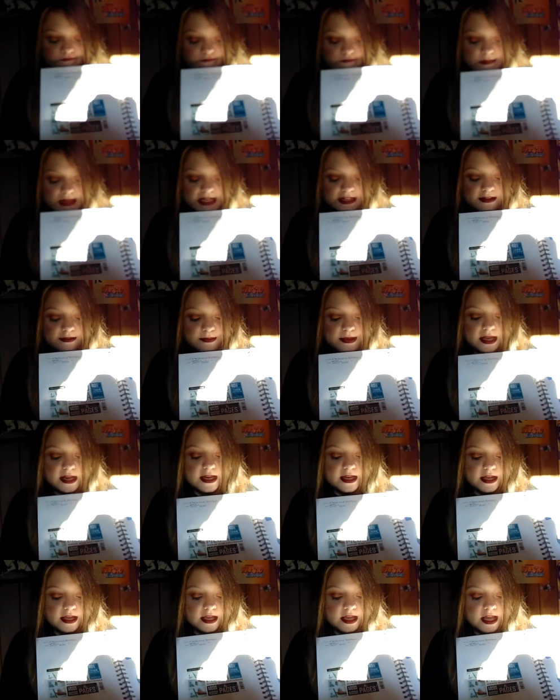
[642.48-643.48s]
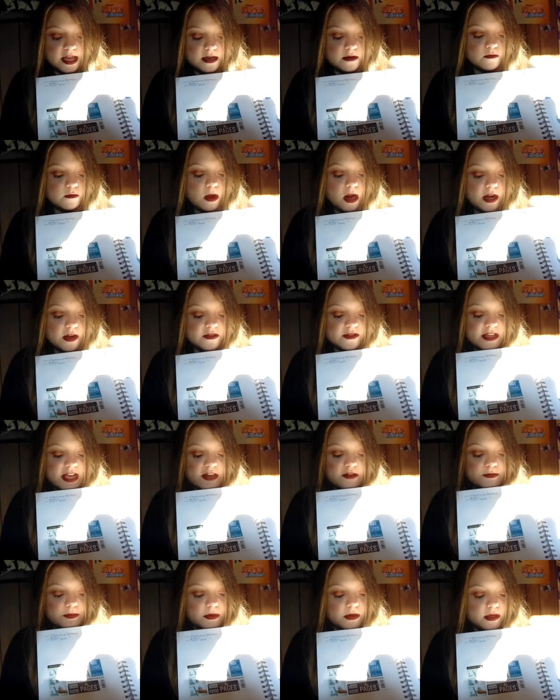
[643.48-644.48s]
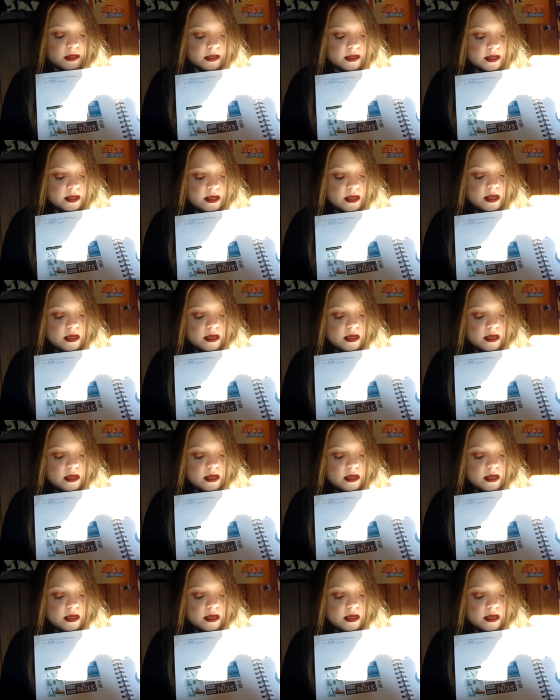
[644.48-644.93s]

Mixed Media Hidden Wire Sketchbook.